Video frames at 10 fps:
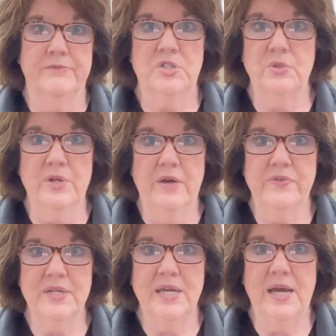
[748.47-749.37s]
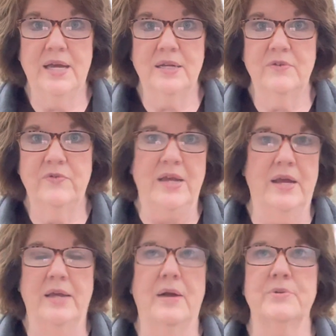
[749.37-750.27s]
do nothing kind of. I,
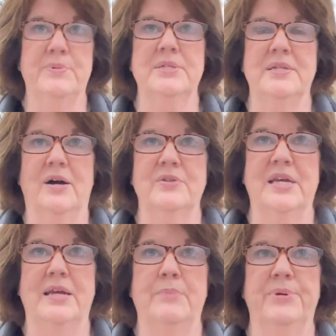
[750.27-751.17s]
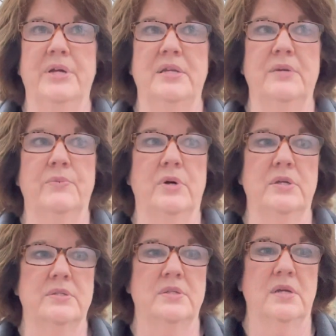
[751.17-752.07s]
I, I was busy all day, but it
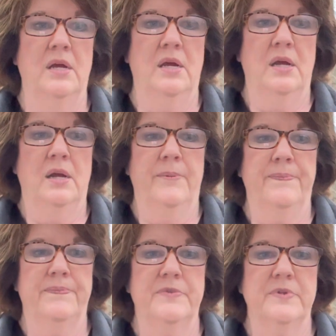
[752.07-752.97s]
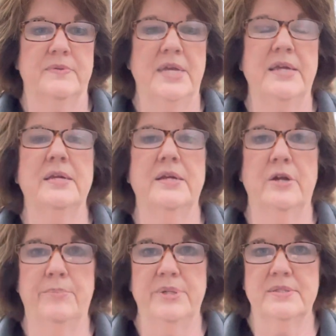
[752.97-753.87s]
was taking care
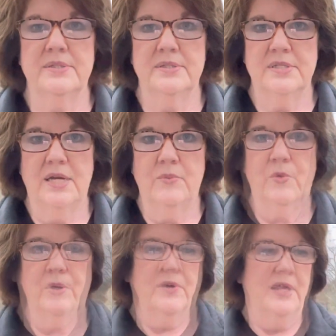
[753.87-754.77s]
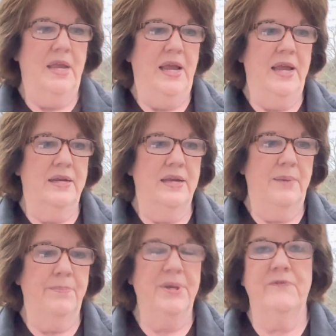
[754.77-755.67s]
of business type work. And
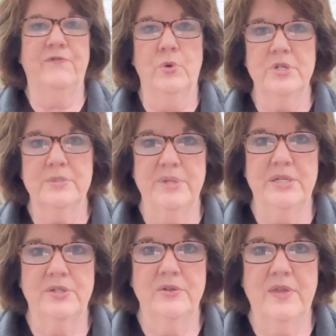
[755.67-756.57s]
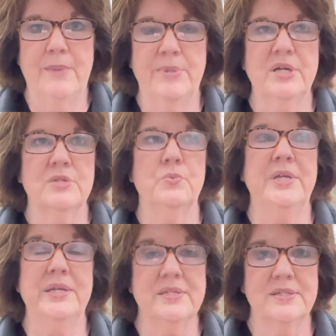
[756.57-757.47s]
but it forced me to do that because when
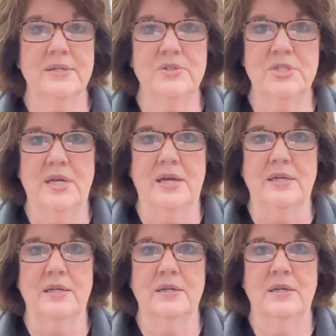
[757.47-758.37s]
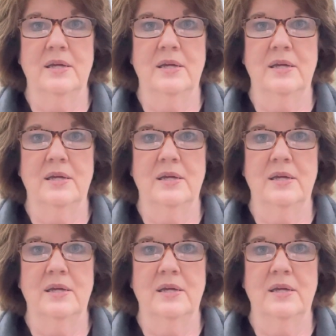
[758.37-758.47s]
it is sun shining,